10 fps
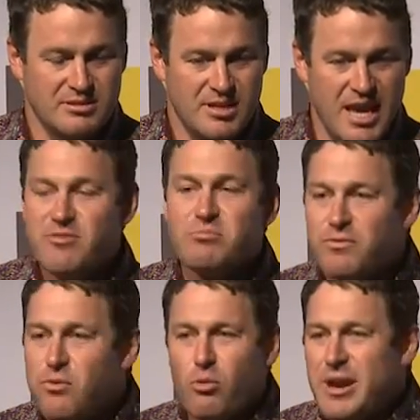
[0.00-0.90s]
Even
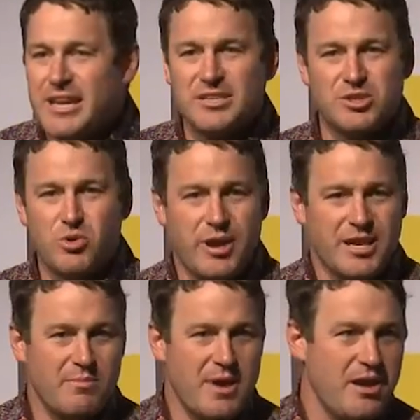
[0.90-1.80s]
before we get into talking
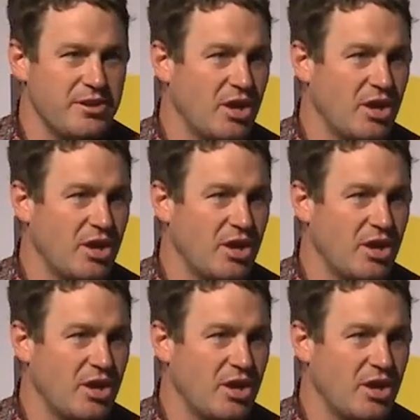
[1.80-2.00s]
about